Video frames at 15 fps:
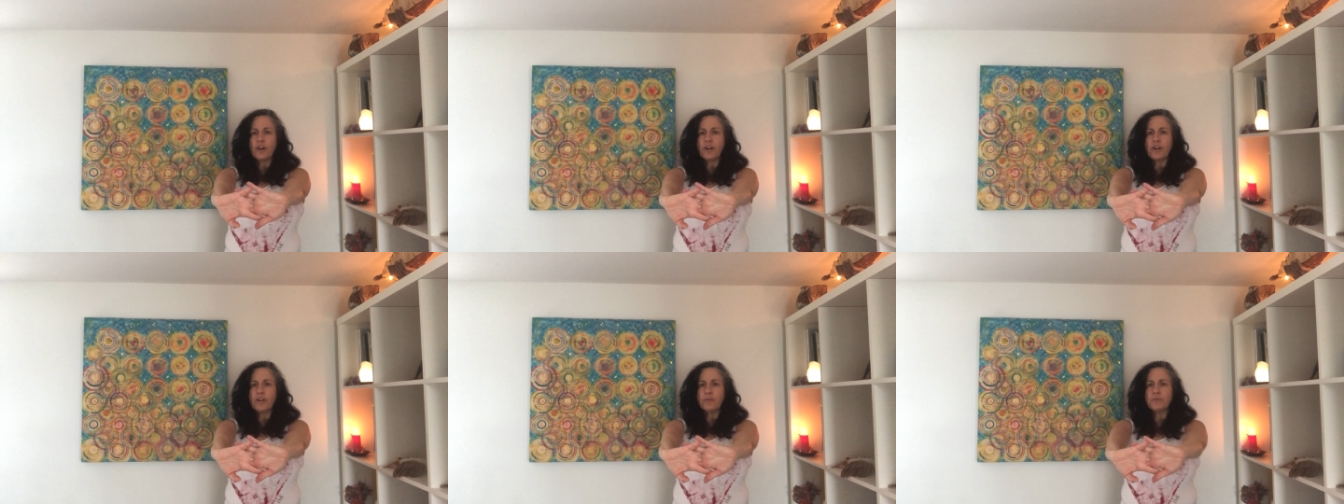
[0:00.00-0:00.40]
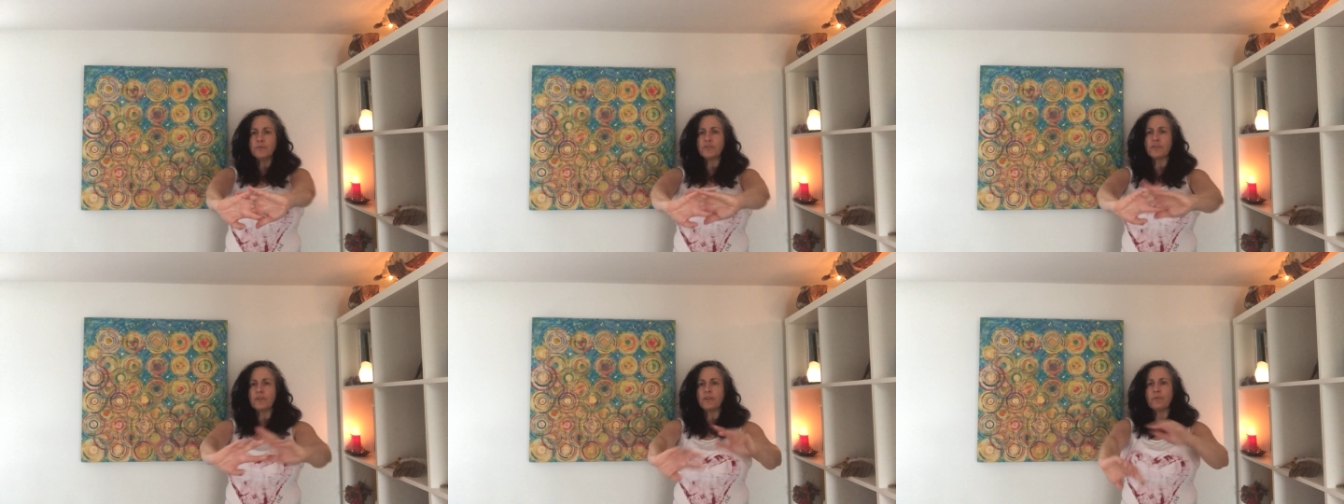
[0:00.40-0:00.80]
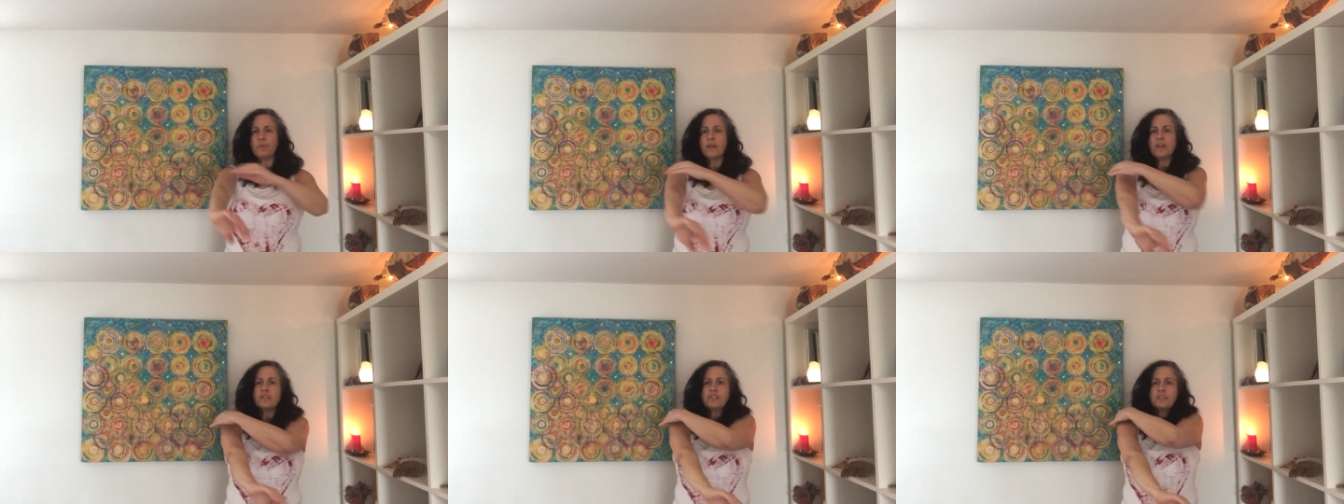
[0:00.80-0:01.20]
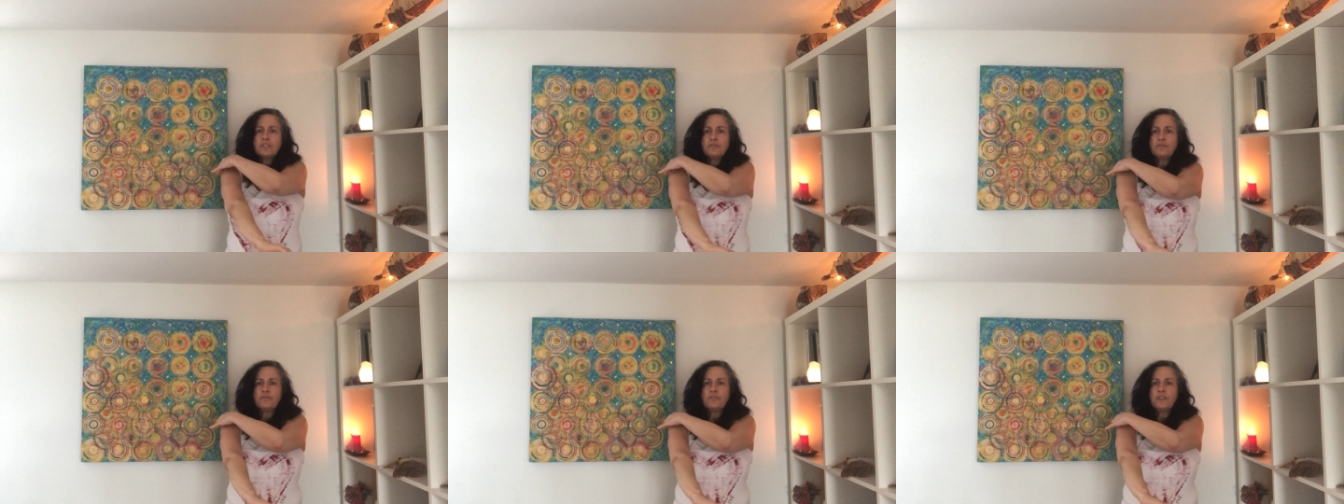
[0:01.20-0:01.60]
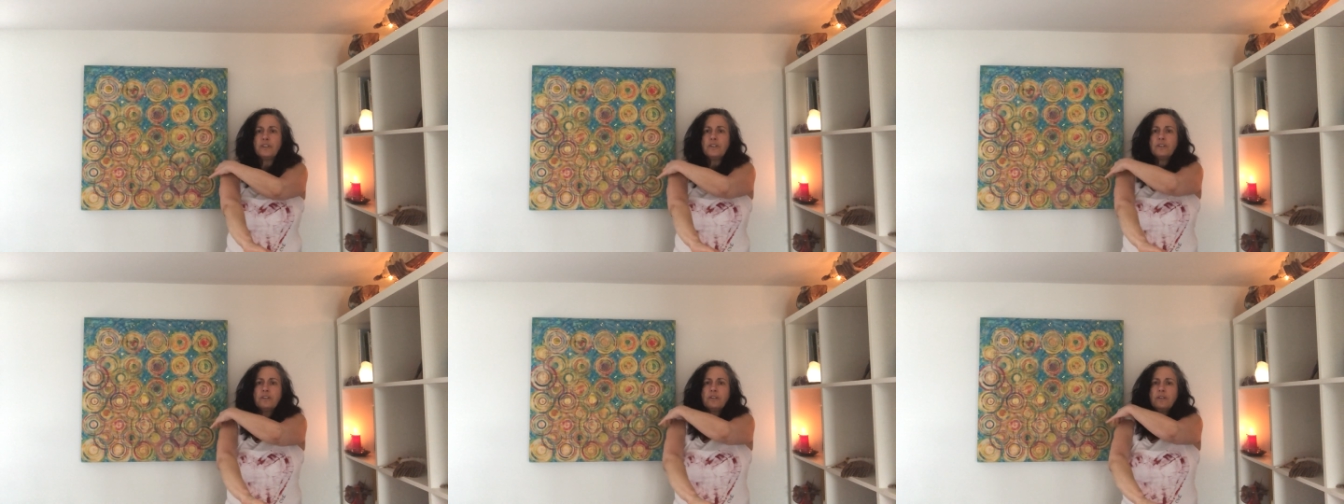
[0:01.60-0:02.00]
arms so that we actually
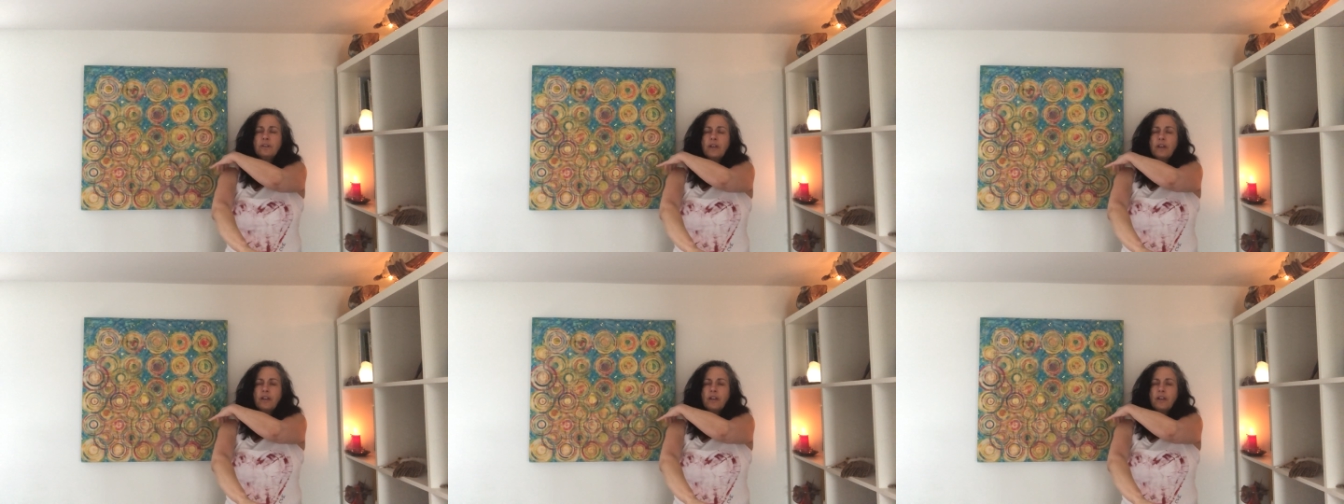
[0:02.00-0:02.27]
feel